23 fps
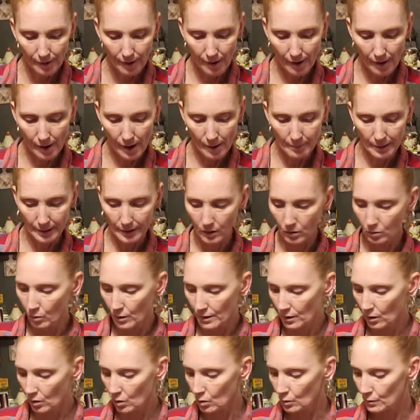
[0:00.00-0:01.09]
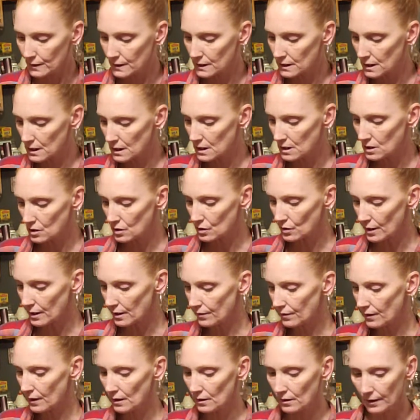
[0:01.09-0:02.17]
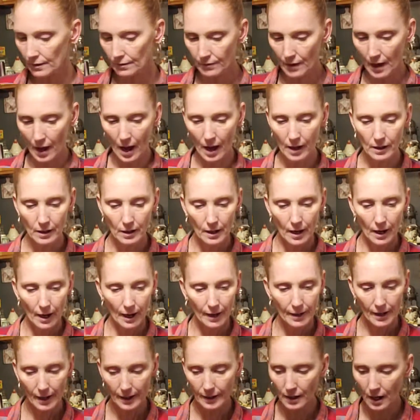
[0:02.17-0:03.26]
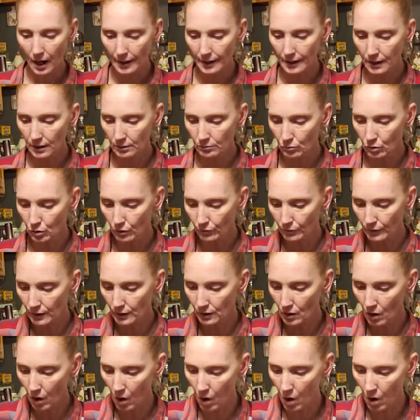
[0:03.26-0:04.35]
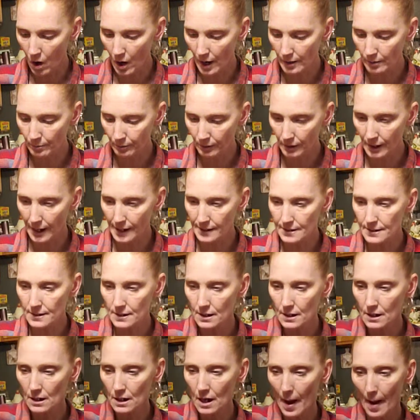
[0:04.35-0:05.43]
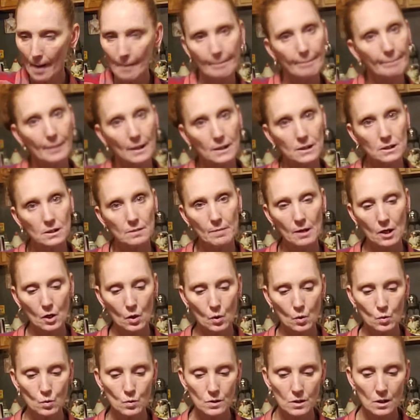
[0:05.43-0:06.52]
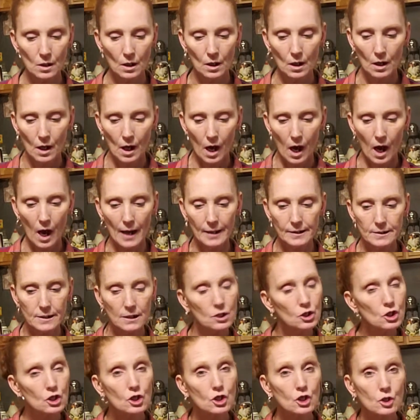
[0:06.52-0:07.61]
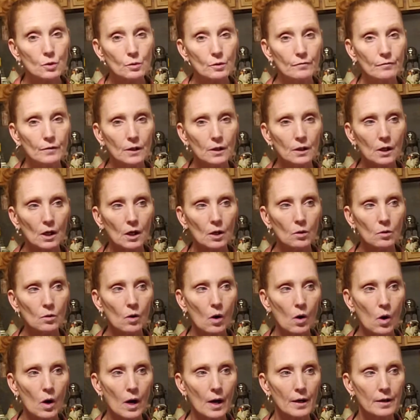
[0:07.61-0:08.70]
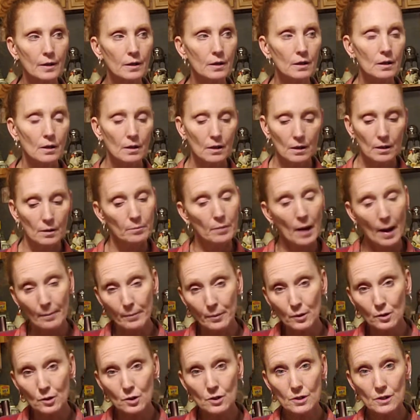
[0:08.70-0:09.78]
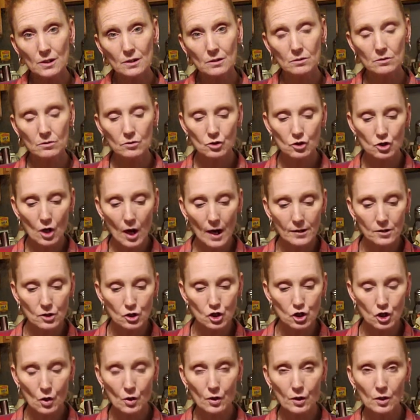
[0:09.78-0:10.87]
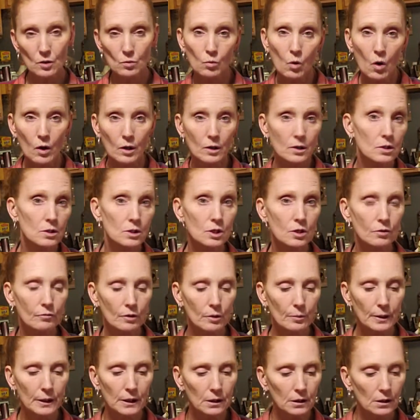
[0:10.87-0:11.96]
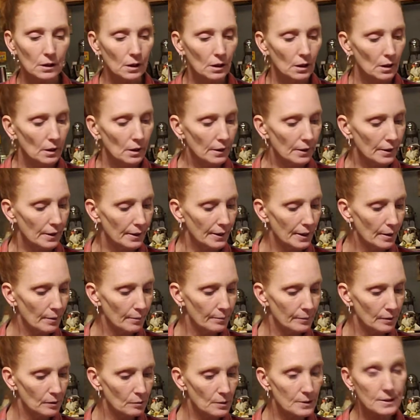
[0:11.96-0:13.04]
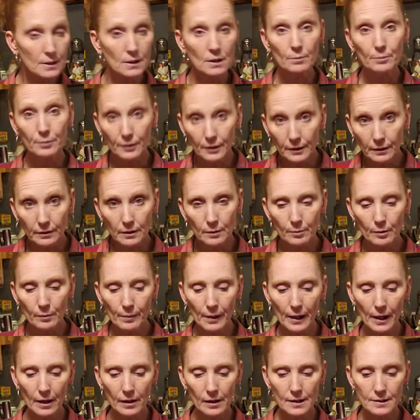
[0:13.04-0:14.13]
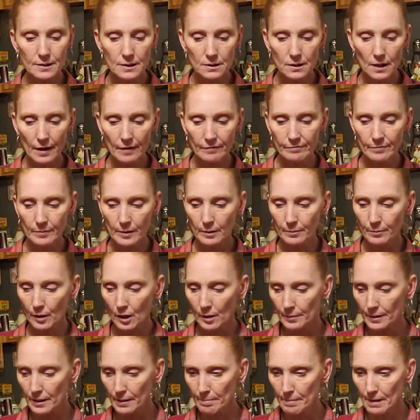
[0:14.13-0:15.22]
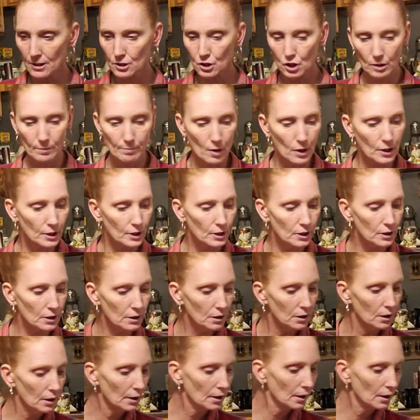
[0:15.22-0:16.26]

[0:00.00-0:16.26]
I don't want old seeds or anything like that. And I got to get moving on planting my tomatoes. I did just do a video on peppers and tried to show you and walk you through it. I wasn't completely prepared. I didn't have my permanent magic marker.